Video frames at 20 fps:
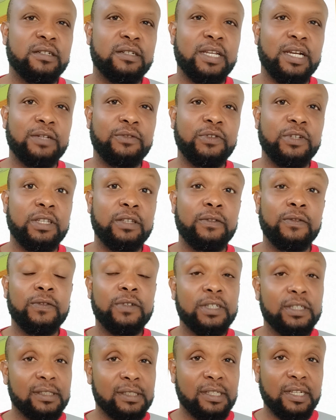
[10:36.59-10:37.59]
that for the
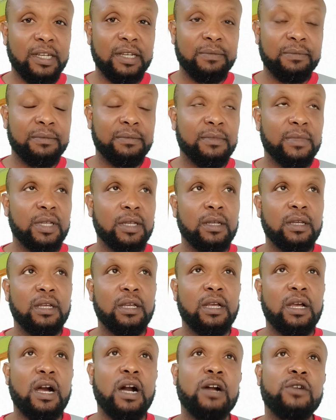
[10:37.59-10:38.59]
first time
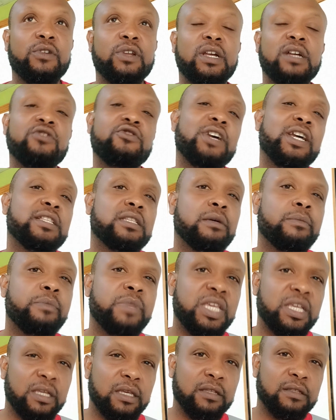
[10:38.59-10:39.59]
I'm gonna try to
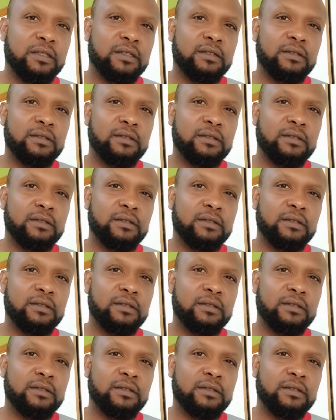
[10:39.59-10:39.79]
bake it